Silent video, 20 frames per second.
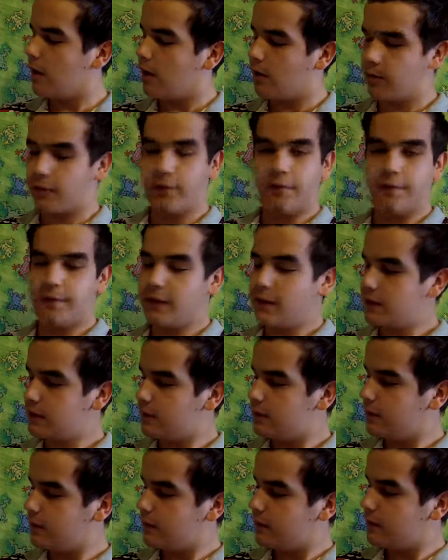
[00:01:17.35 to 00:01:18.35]
are
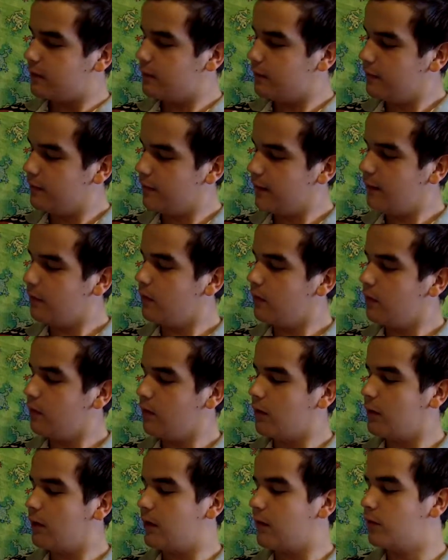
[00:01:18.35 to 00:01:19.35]
reflected down at
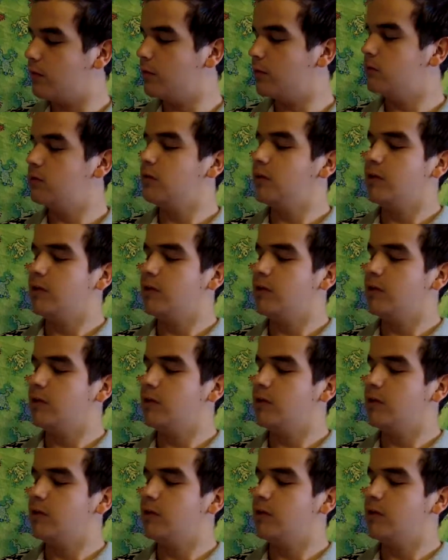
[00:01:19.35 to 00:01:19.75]
an angle,